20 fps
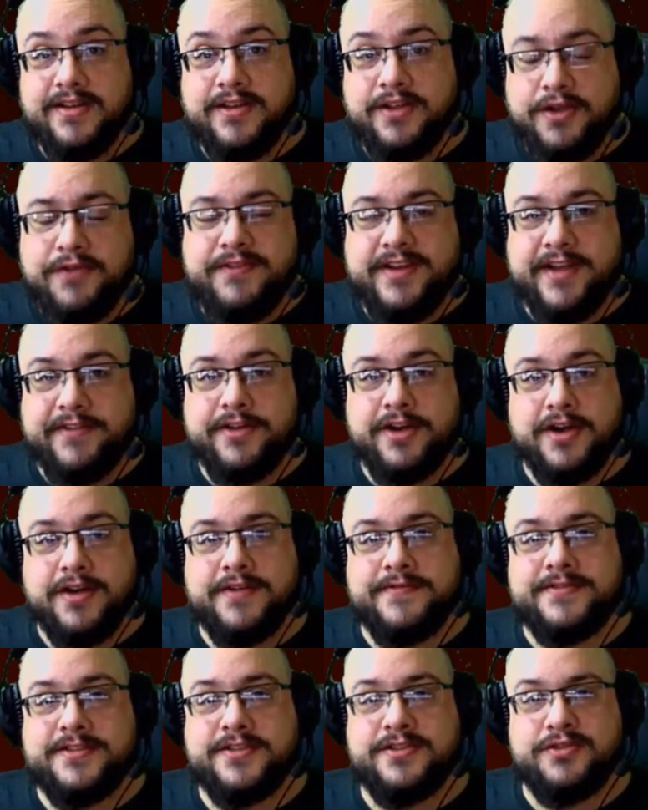You've never
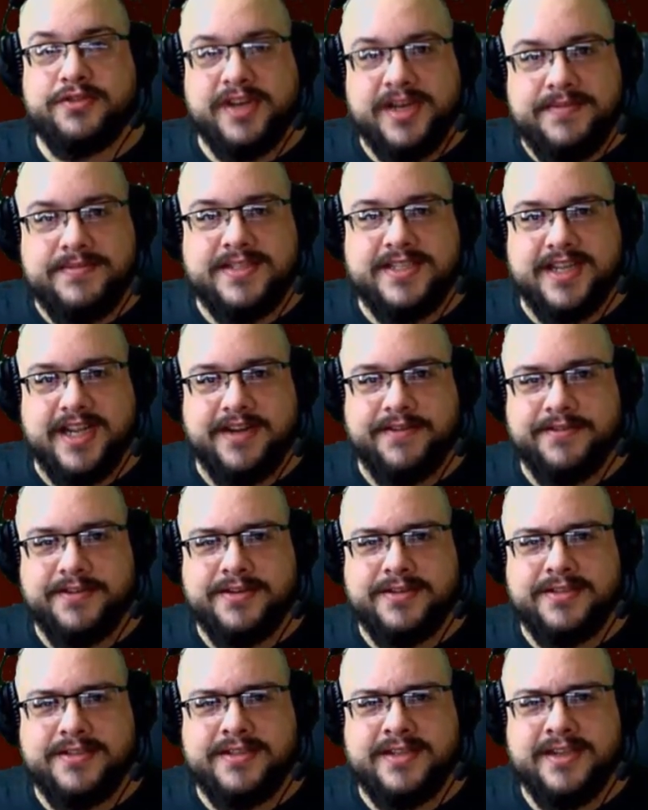heard of Stream
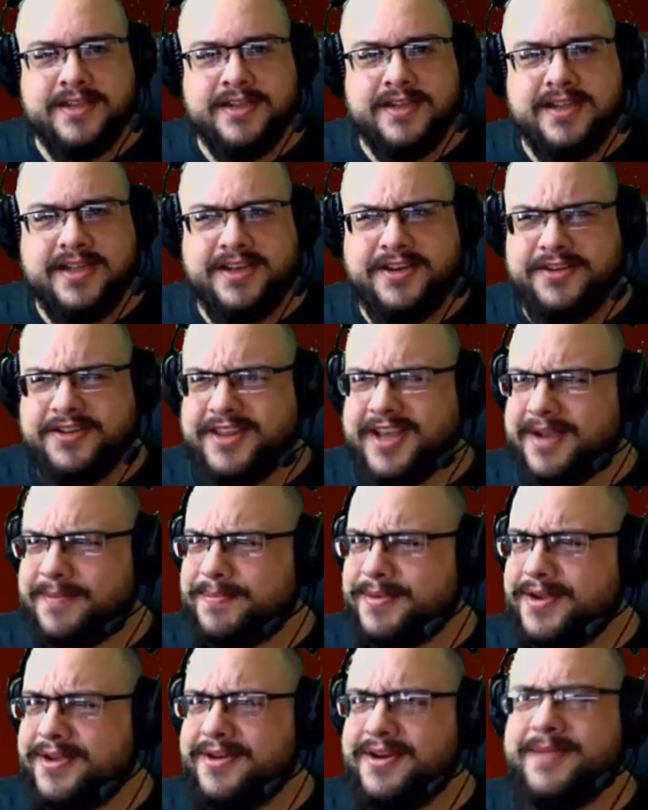Savers? And you
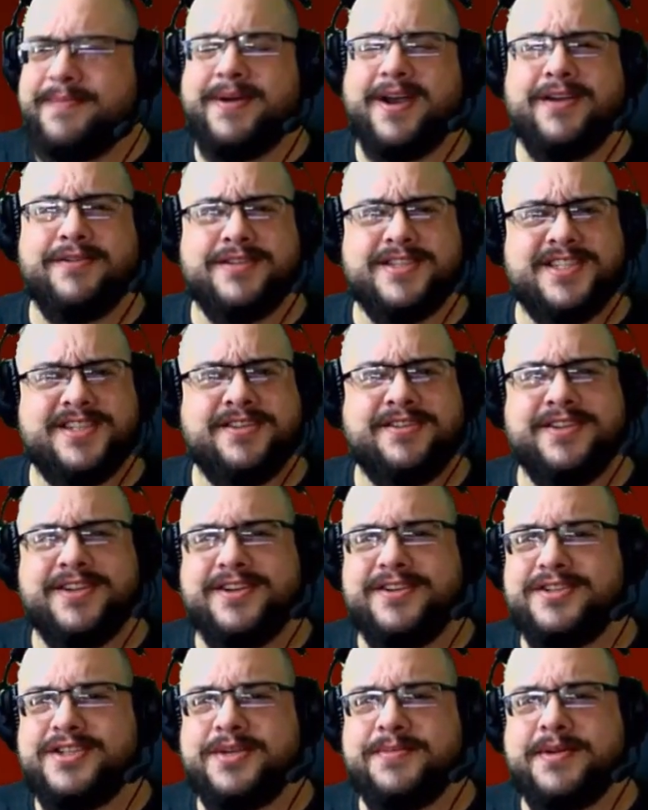thought PewDiePie was the
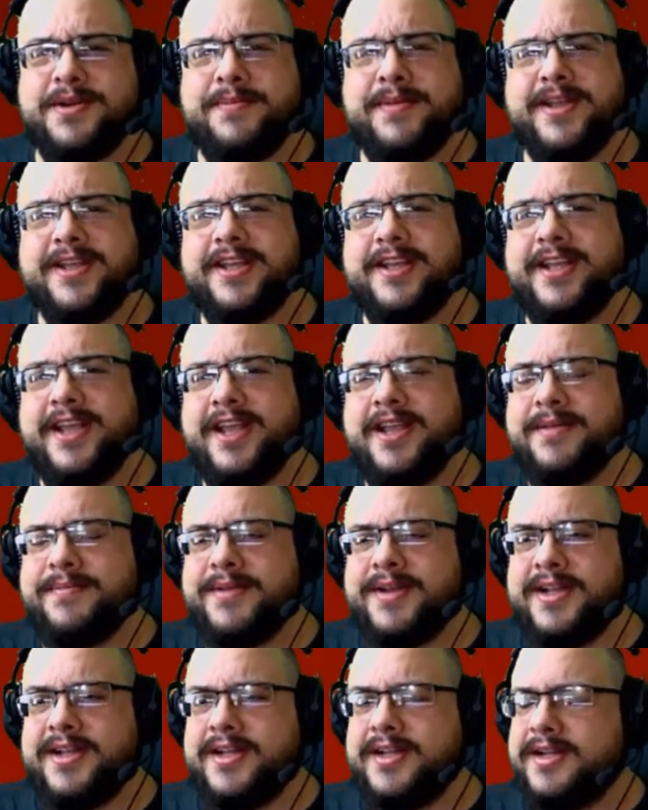only YouTuber to make a
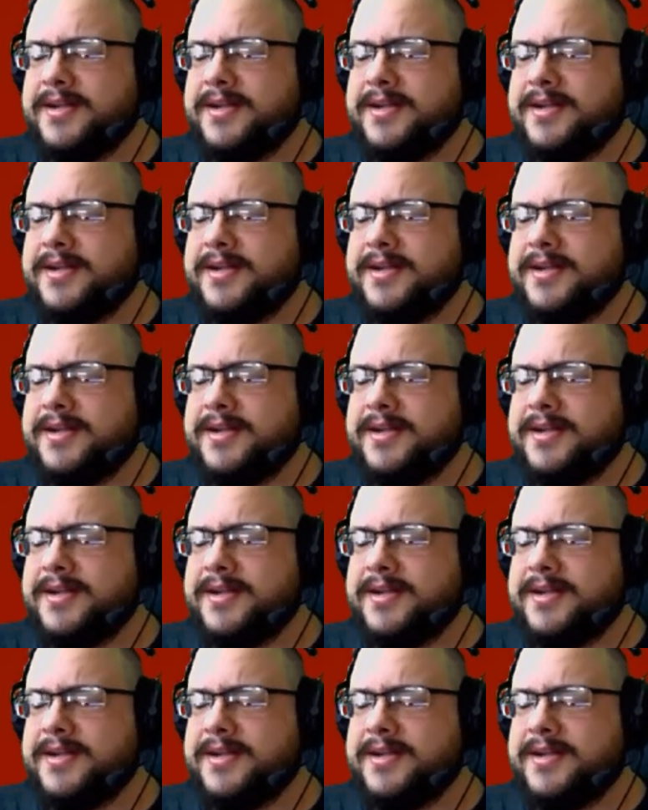game?